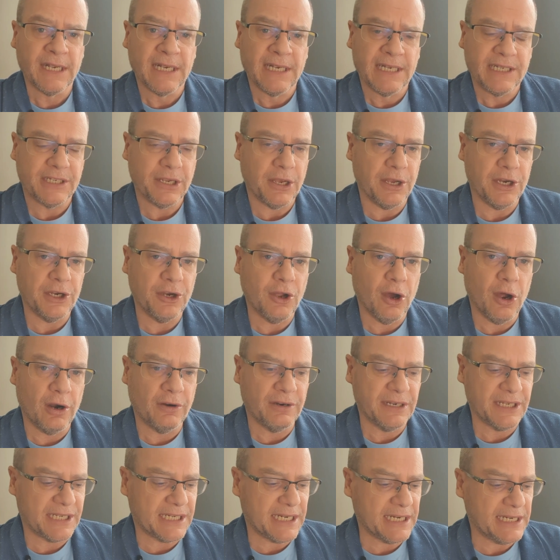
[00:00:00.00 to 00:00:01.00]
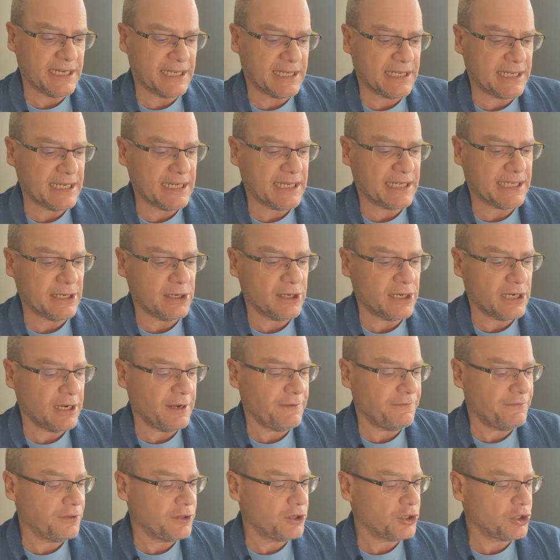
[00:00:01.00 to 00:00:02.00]
So Nara's Dynasty
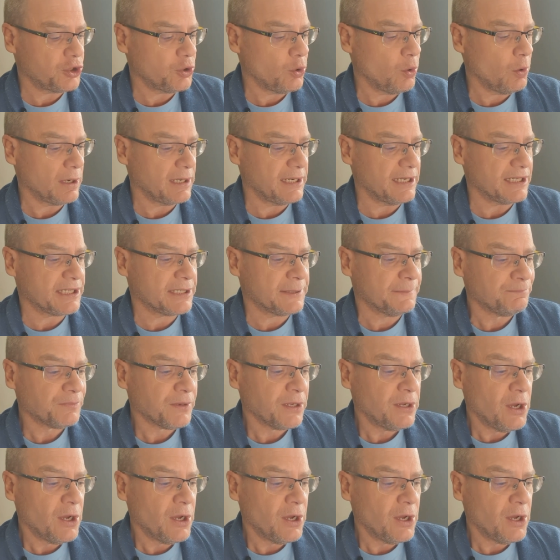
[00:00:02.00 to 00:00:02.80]
certainly for the short list.